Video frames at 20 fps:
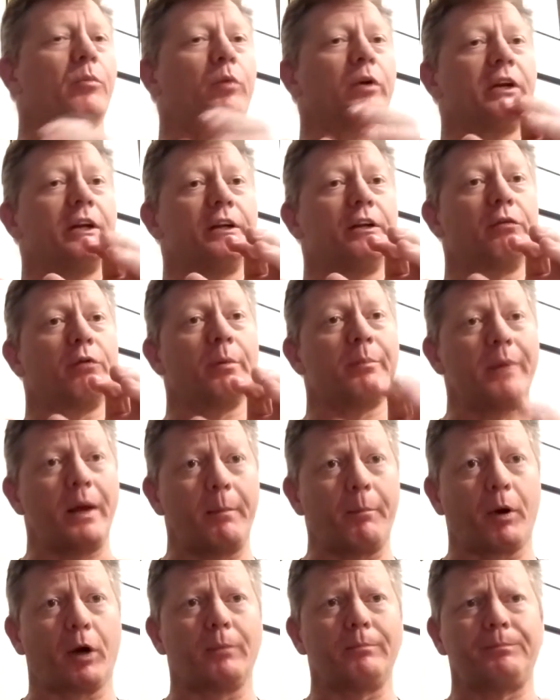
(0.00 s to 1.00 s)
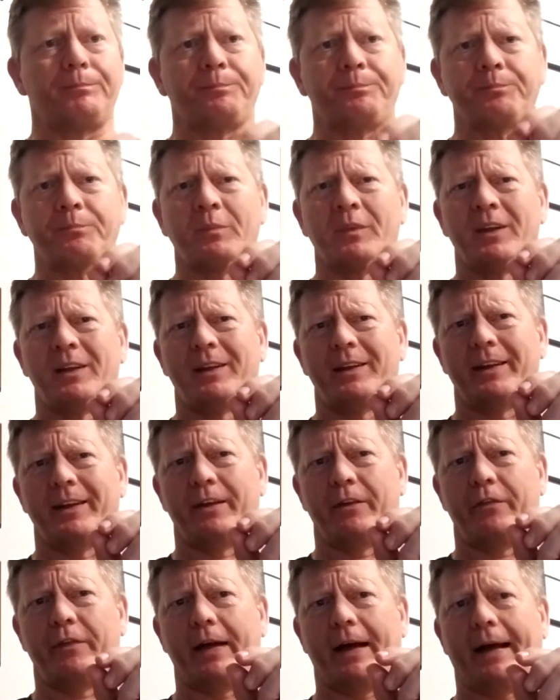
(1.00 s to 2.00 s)
we need to remember
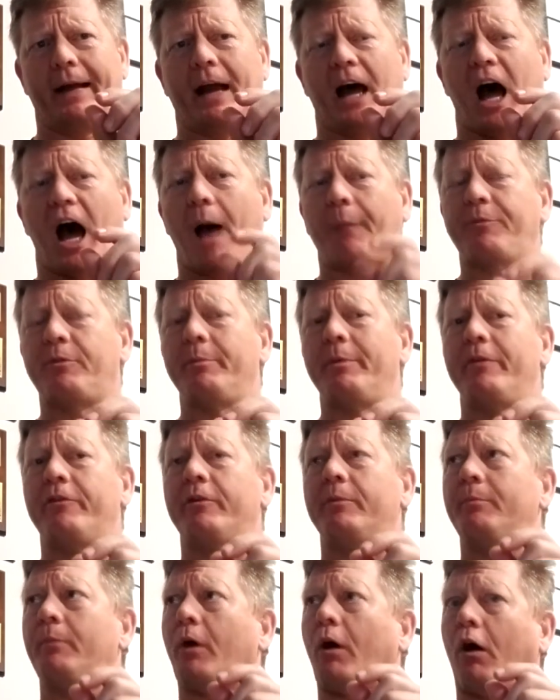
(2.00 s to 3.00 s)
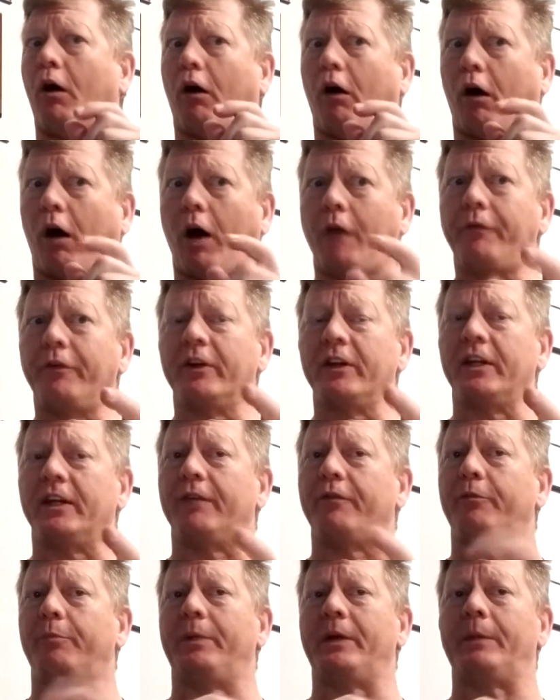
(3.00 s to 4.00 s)
is that optimism often
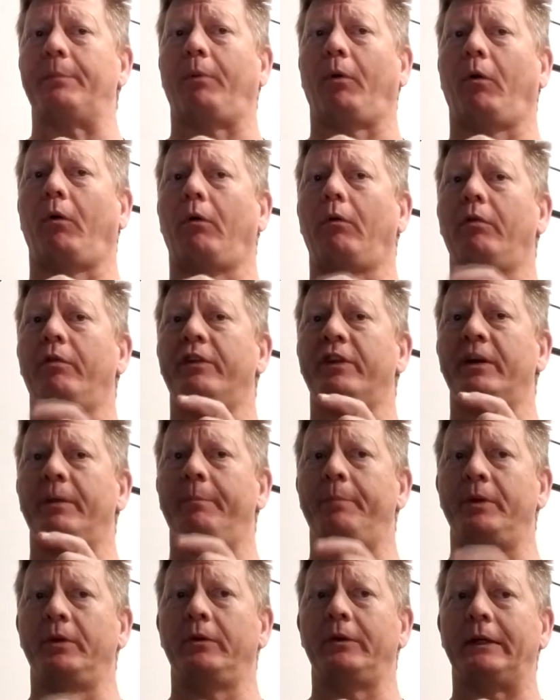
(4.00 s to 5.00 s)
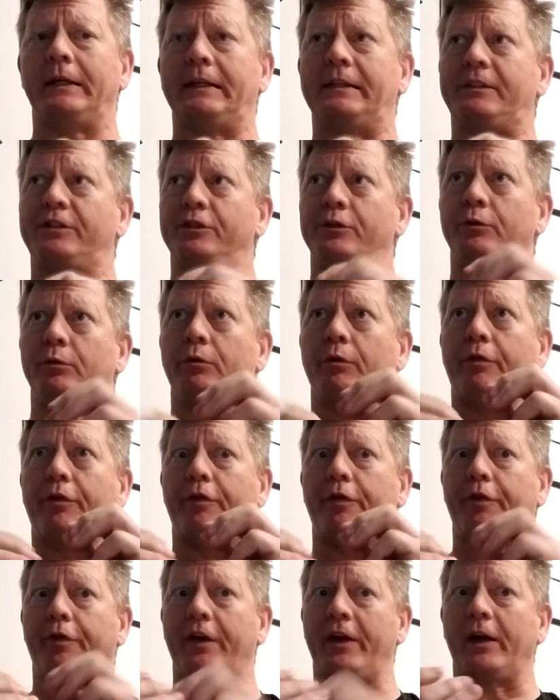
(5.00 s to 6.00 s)
gives people the ability to
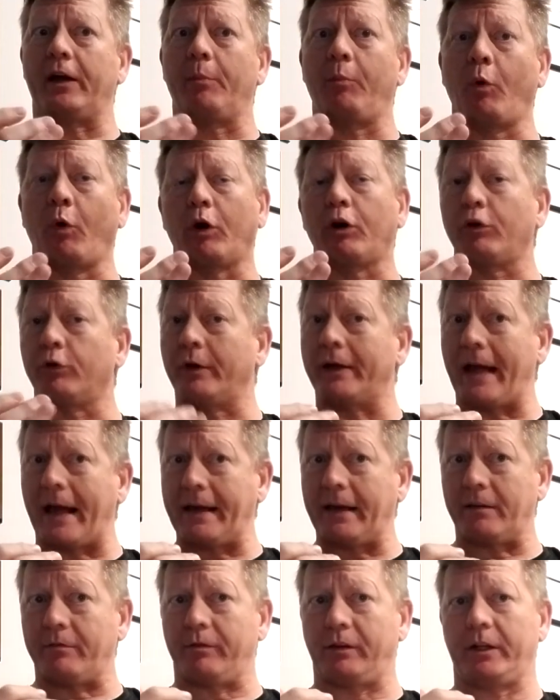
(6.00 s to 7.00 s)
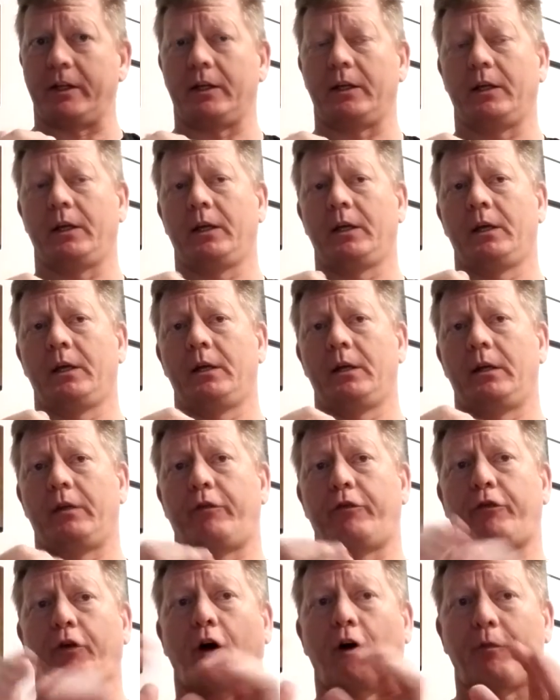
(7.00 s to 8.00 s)
think more creatively and
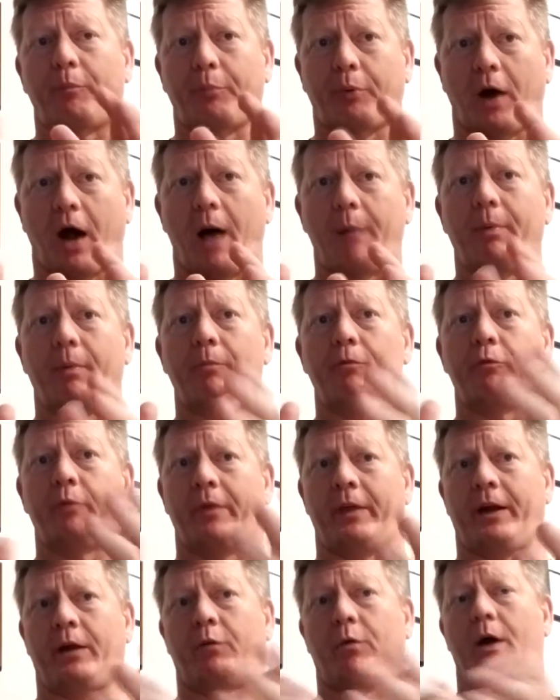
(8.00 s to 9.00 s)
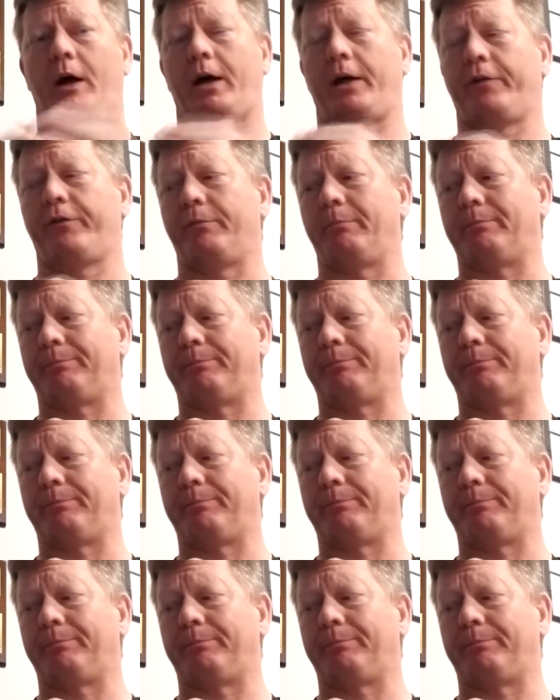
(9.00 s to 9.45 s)
solve problems when they arise.